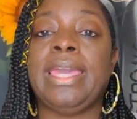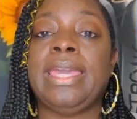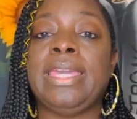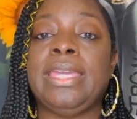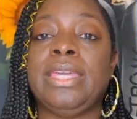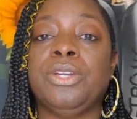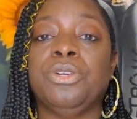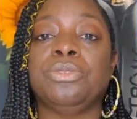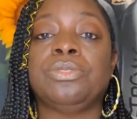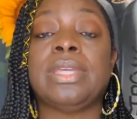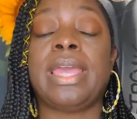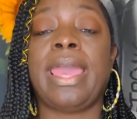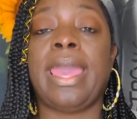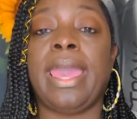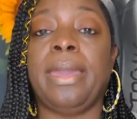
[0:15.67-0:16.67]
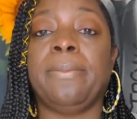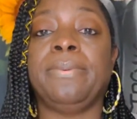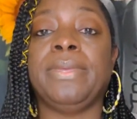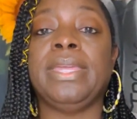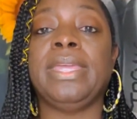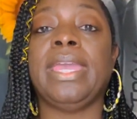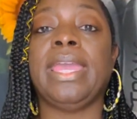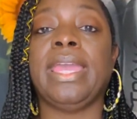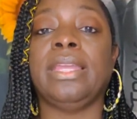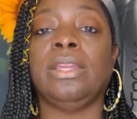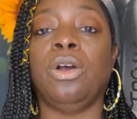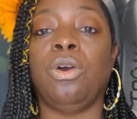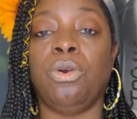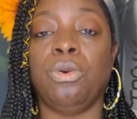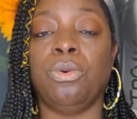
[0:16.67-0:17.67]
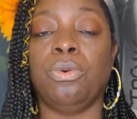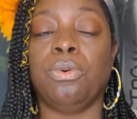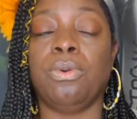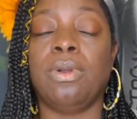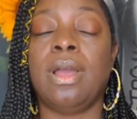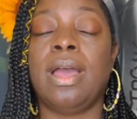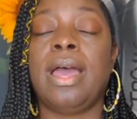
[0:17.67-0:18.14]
healed, happy, and whole.